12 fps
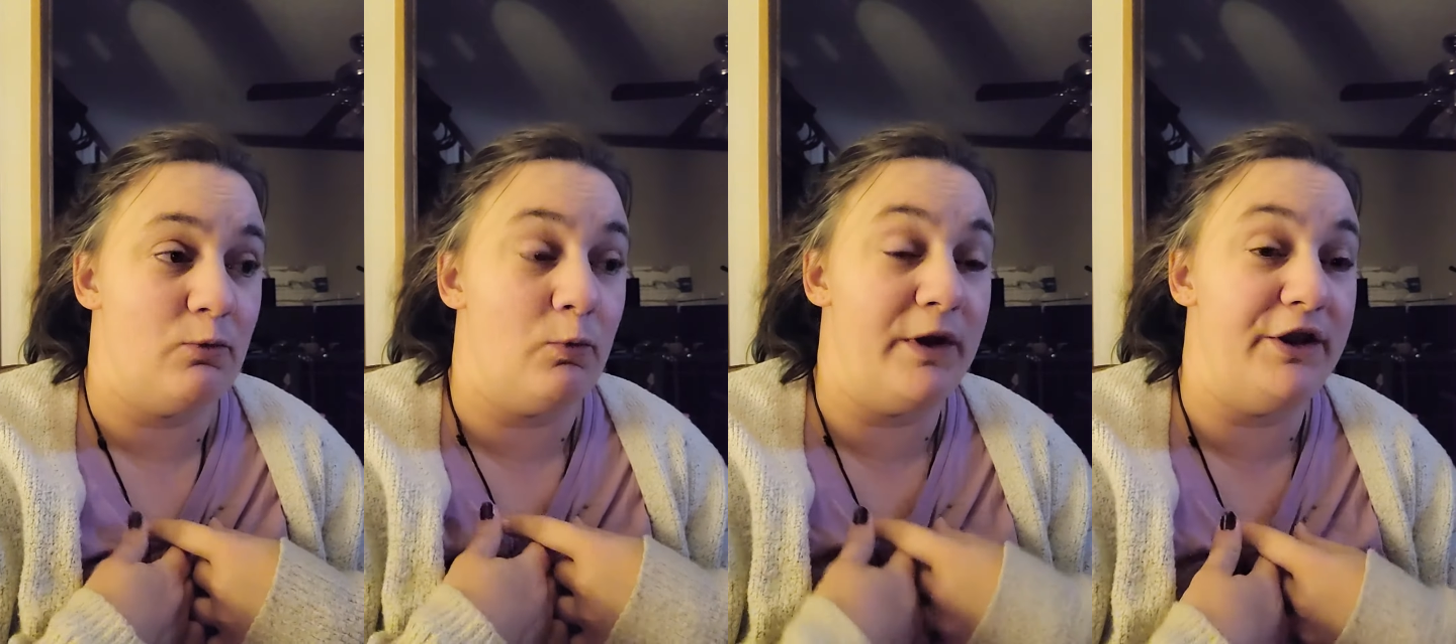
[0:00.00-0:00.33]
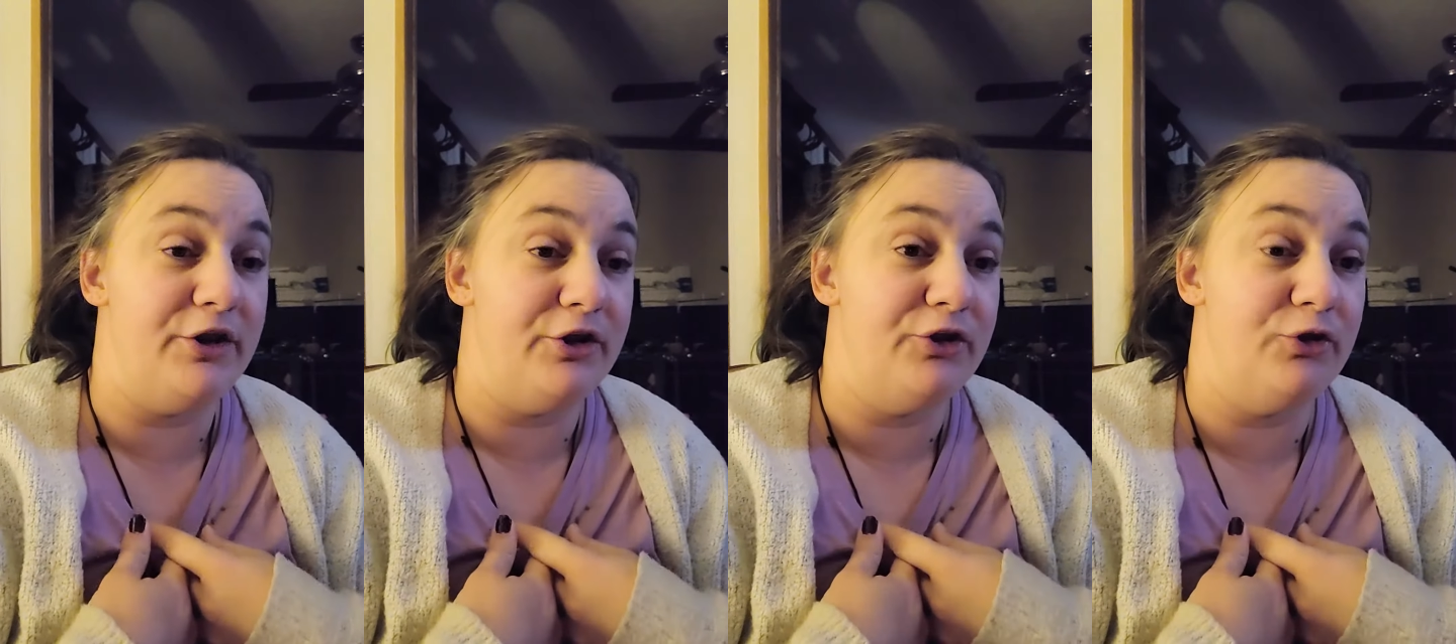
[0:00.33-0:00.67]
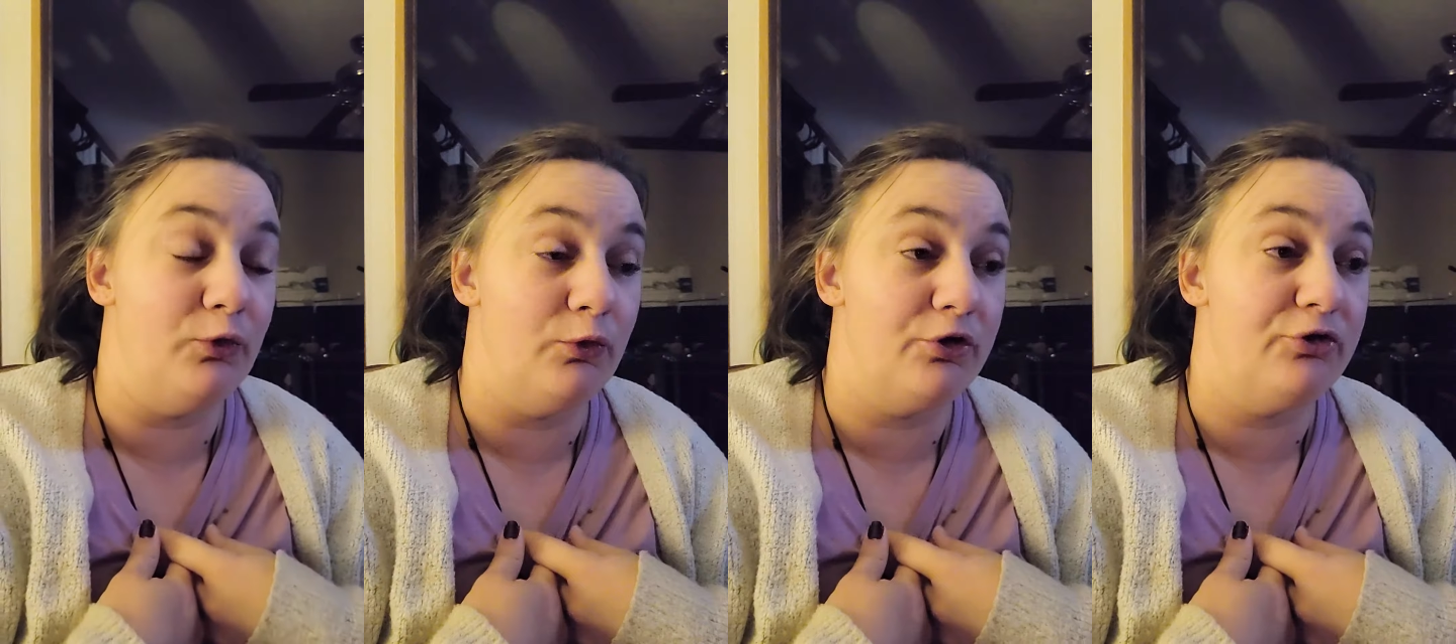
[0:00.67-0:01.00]
when
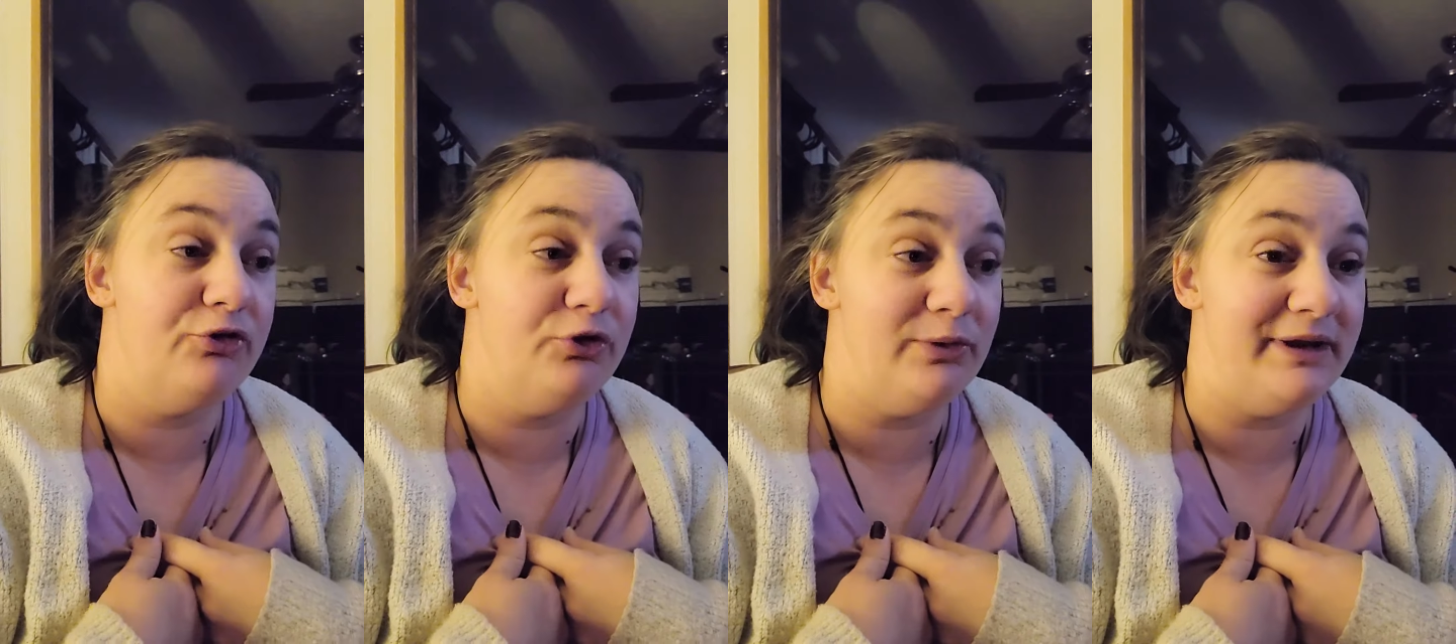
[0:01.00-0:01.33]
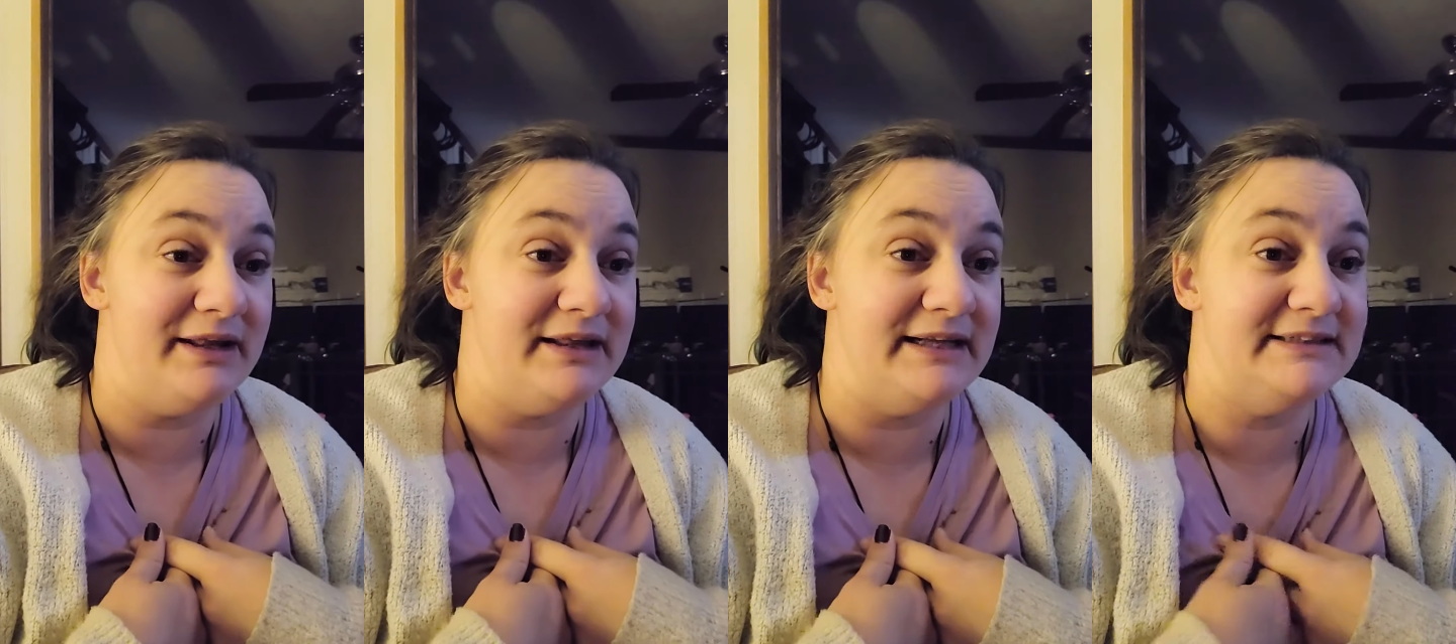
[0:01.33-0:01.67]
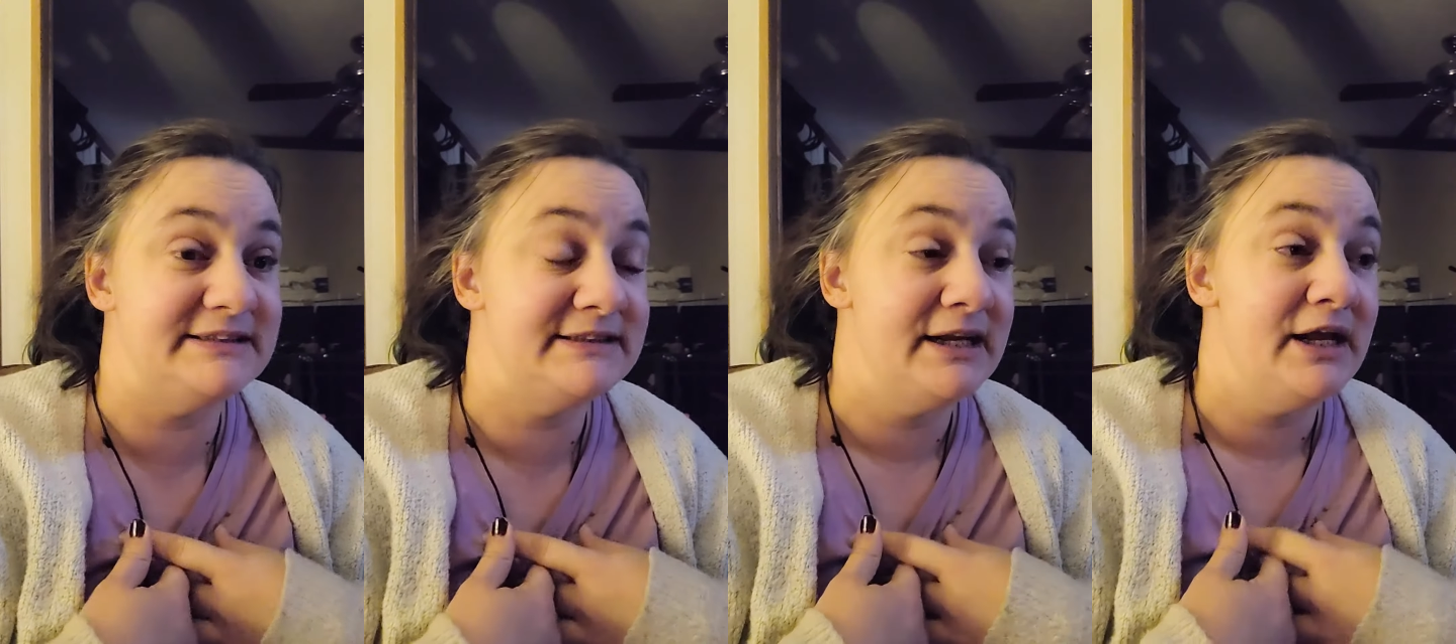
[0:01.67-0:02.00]
you're doing
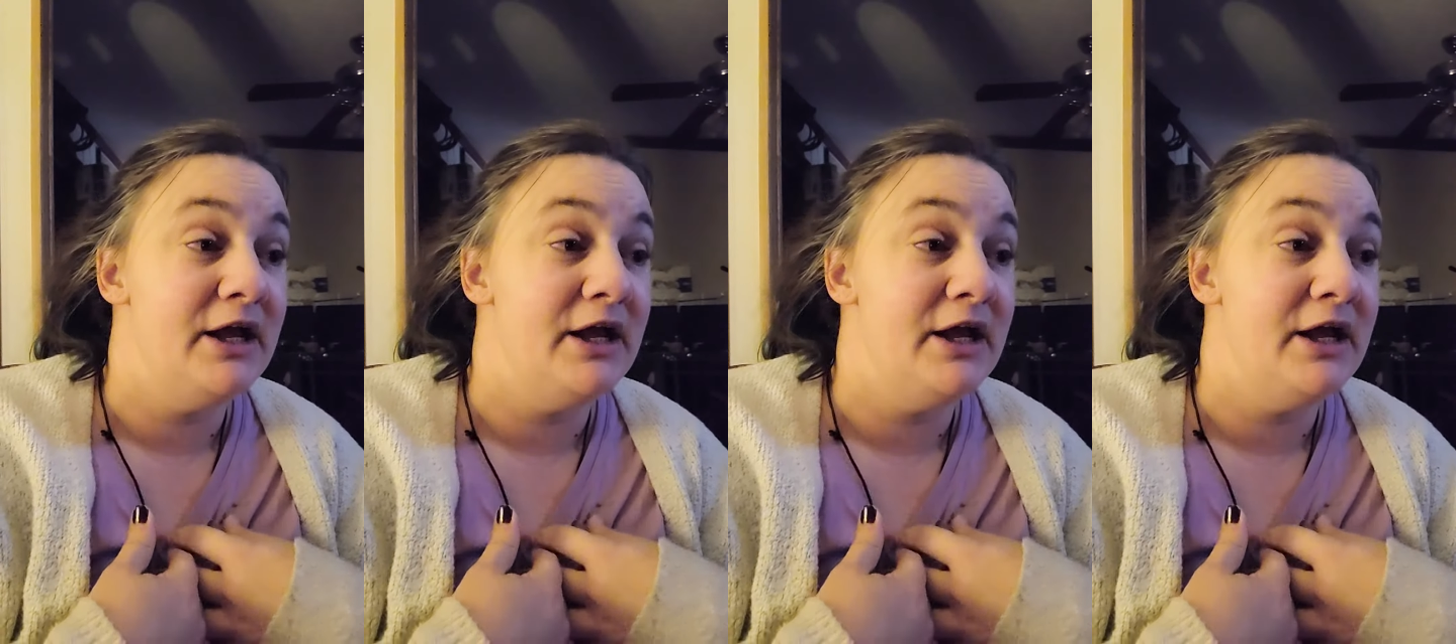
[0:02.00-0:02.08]
this,